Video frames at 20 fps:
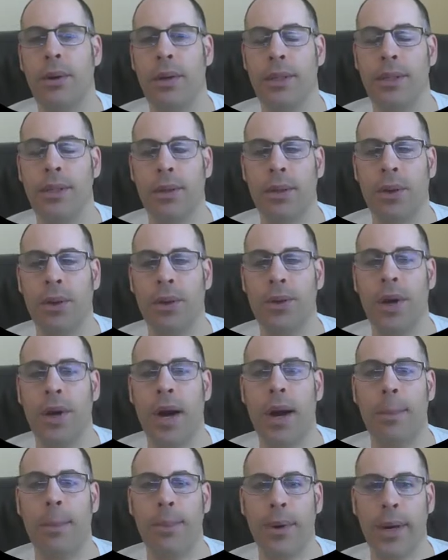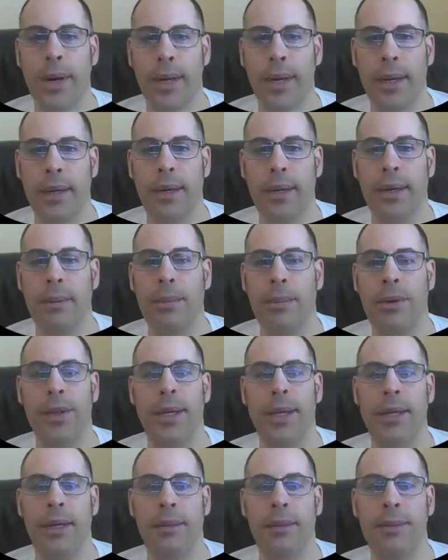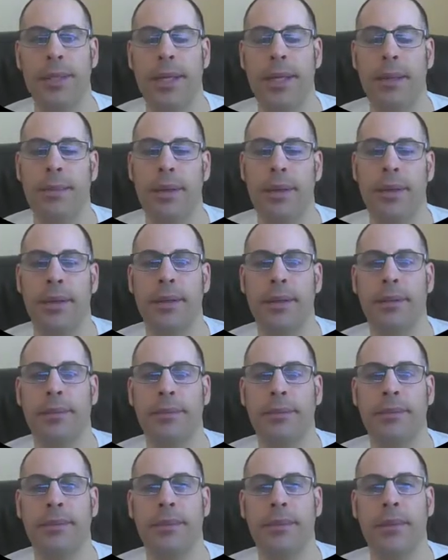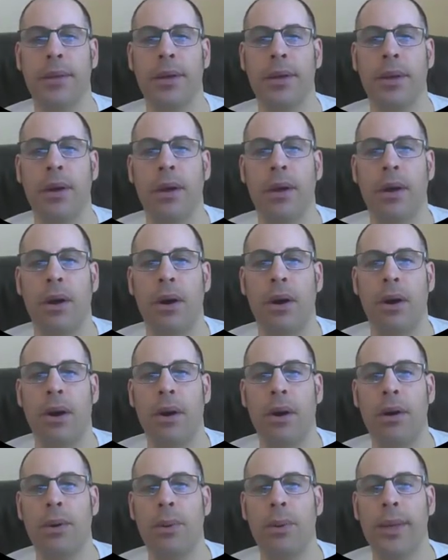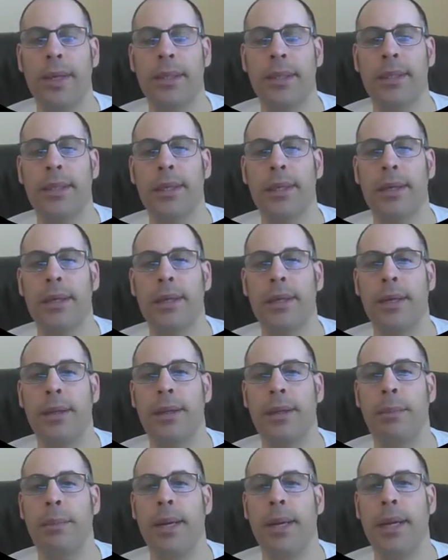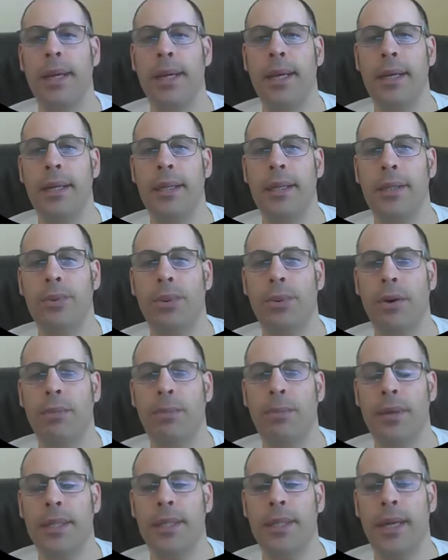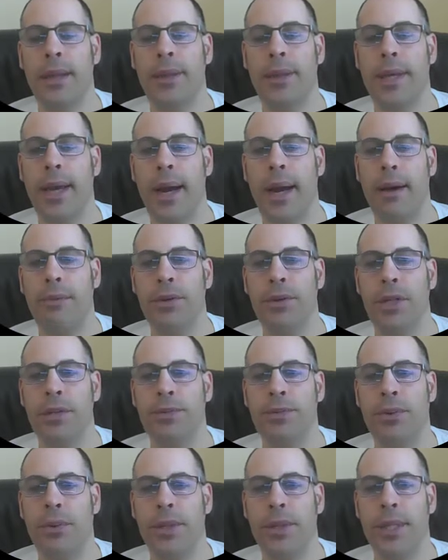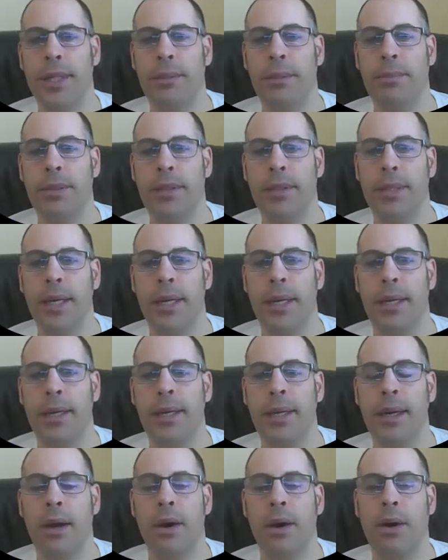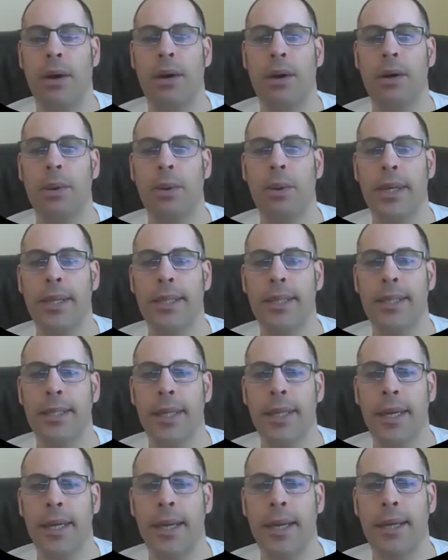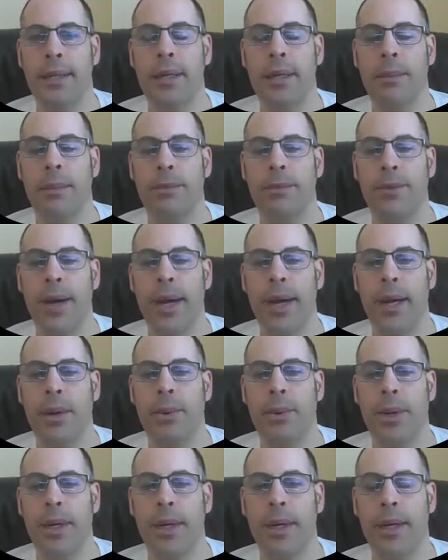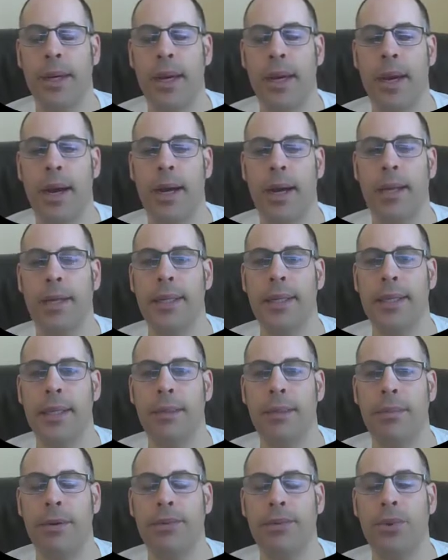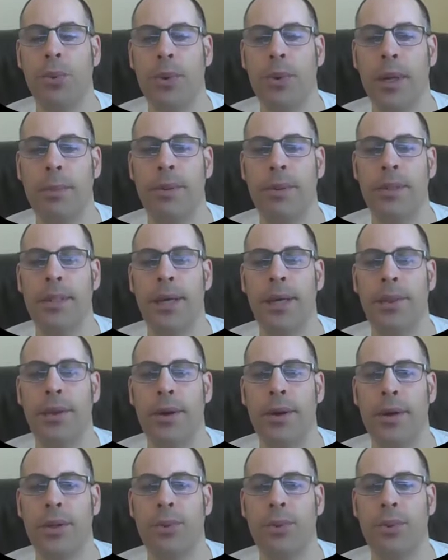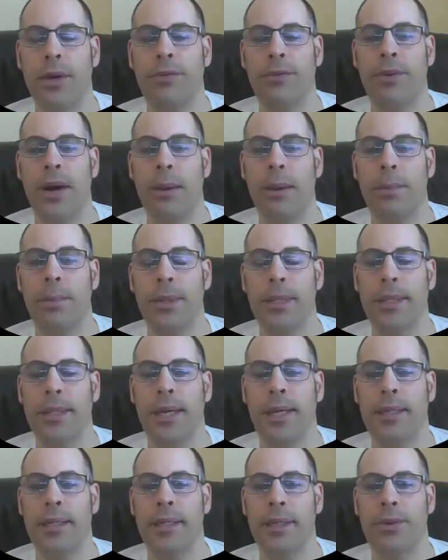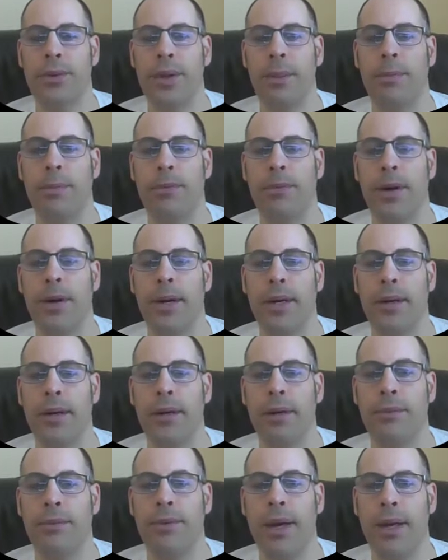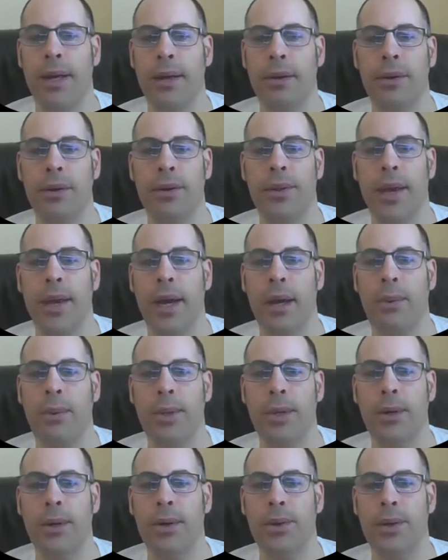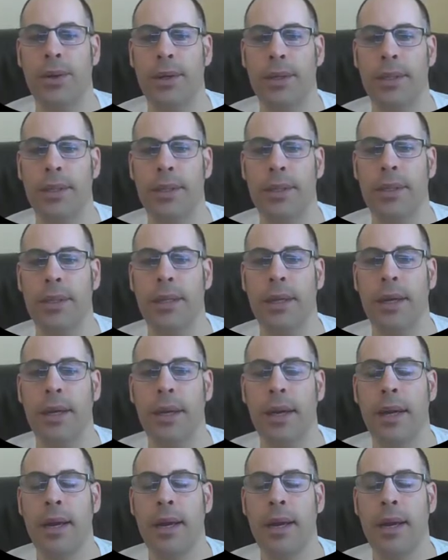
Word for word: also called operating income on the income statement. R O E is good. The median is twelve percent, the average is fourteen percent. R O E is net income over equity. I like to see above twenty percent, they're at twenty-five percent, so they provide good value to the equity holders.